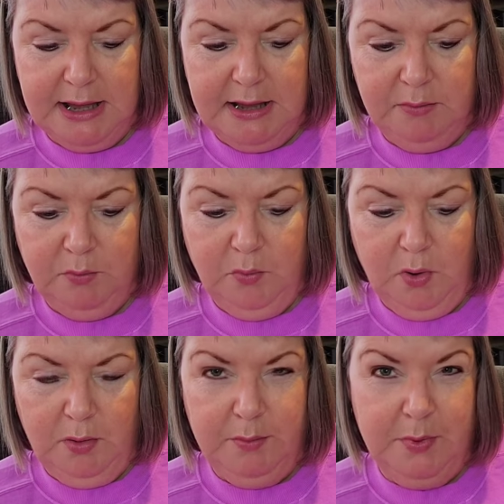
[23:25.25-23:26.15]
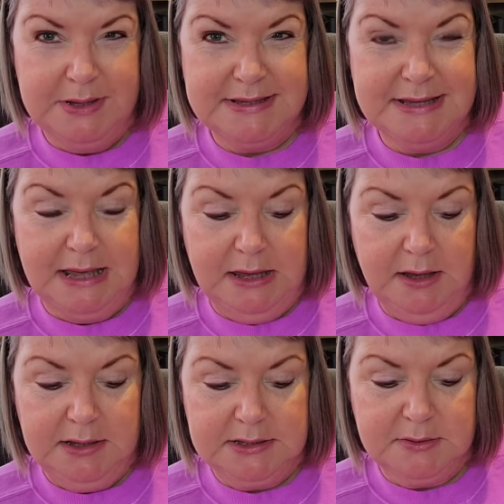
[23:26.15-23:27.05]
and 1
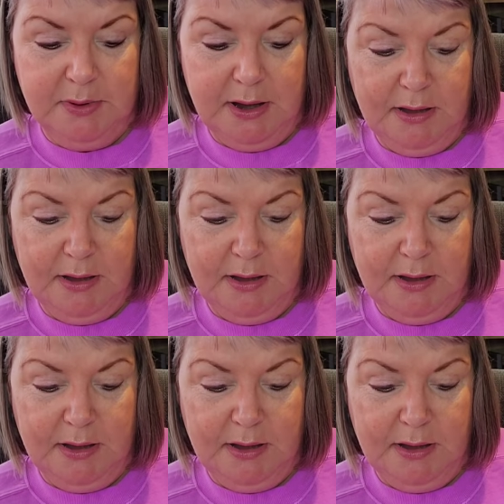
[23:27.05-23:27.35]
mosaic square.